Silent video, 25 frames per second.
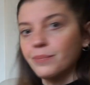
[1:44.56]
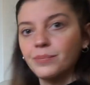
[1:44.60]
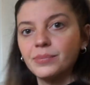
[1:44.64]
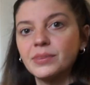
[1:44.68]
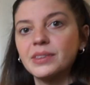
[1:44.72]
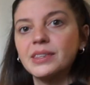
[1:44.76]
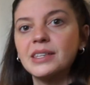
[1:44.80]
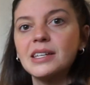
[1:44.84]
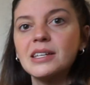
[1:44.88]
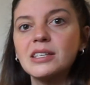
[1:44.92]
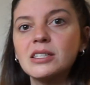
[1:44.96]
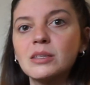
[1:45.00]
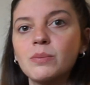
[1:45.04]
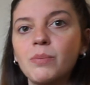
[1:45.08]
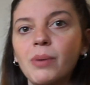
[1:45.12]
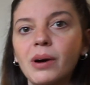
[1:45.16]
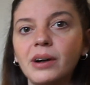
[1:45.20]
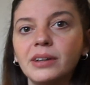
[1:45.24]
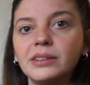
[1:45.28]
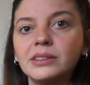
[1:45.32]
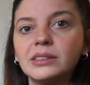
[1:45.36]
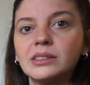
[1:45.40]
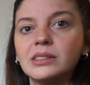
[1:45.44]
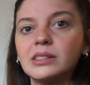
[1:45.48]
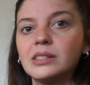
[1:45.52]
This
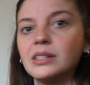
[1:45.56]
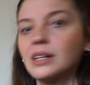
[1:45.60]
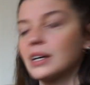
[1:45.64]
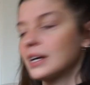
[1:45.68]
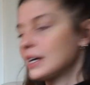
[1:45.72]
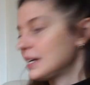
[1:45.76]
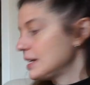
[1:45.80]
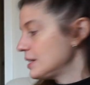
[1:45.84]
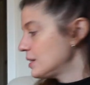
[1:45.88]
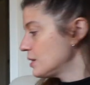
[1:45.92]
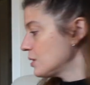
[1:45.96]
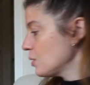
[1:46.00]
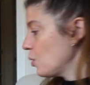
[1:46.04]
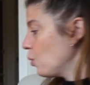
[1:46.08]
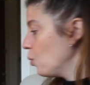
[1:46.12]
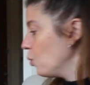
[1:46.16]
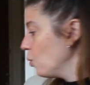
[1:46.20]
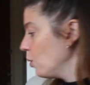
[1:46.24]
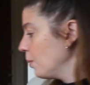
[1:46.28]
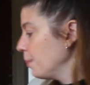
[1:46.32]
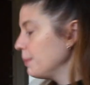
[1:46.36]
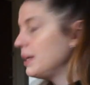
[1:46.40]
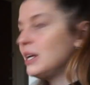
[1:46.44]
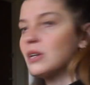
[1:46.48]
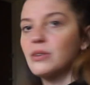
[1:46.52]
part, it's
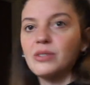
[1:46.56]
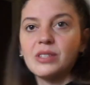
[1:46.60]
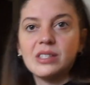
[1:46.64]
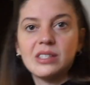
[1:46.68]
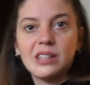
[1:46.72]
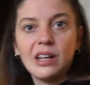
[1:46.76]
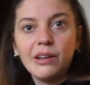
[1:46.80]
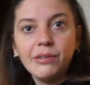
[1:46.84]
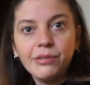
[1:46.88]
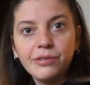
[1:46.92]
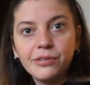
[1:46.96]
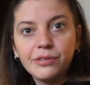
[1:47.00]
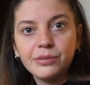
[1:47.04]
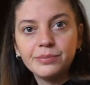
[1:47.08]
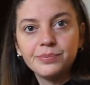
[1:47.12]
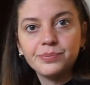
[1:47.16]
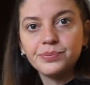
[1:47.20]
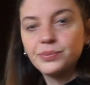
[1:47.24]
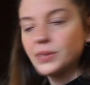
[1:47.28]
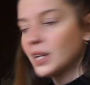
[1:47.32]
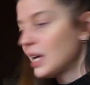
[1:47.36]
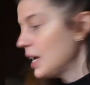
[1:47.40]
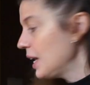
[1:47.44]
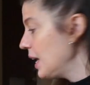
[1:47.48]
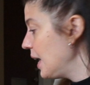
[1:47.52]
all Milo stuff,
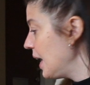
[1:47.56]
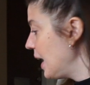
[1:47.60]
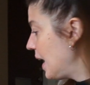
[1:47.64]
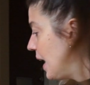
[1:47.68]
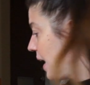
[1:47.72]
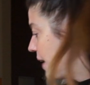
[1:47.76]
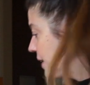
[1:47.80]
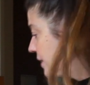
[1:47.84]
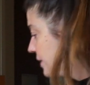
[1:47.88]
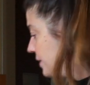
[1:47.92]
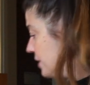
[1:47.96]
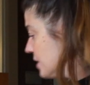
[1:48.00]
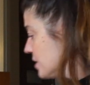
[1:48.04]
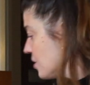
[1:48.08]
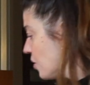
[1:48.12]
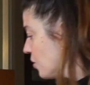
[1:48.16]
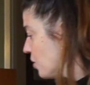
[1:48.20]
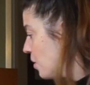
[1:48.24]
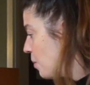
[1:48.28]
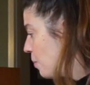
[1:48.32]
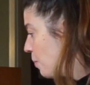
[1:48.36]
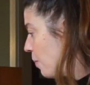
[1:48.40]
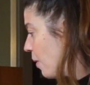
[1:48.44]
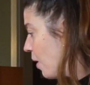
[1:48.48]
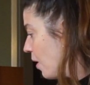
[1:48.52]
and in this
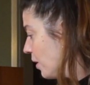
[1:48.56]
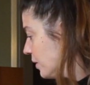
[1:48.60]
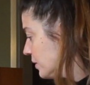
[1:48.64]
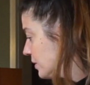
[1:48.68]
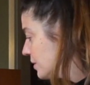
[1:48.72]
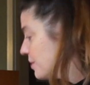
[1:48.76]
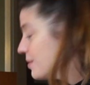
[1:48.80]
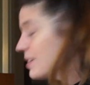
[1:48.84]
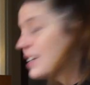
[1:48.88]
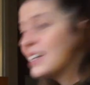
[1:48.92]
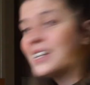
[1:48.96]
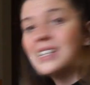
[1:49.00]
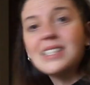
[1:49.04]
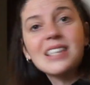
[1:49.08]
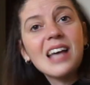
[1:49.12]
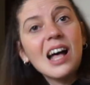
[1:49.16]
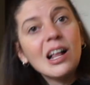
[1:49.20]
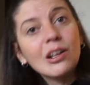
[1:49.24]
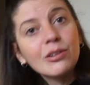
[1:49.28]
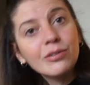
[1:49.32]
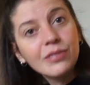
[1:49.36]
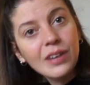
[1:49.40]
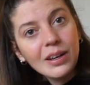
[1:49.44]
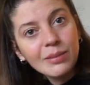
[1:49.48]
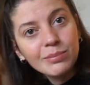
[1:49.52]
other part is
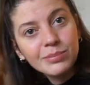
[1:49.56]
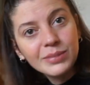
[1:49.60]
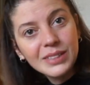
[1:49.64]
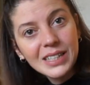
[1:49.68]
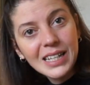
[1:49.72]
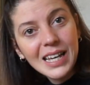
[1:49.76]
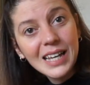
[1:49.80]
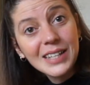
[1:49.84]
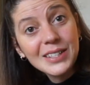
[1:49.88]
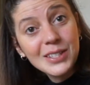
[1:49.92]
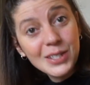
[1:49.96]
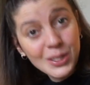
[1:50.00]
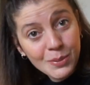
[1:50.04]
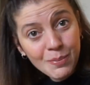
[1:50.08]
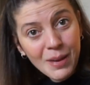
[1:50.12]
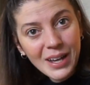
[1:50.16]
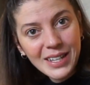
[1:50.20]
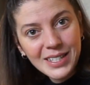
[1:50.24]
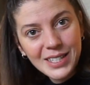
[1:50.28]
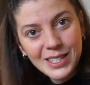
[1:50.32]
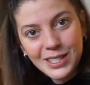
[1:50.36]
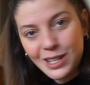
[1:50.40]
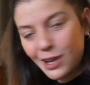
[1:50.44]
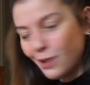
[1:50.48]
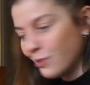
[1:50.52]
half empty and it's my
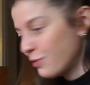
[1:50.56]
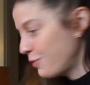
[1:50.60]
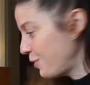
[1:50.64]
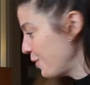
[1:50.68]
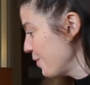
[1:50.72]
stuff.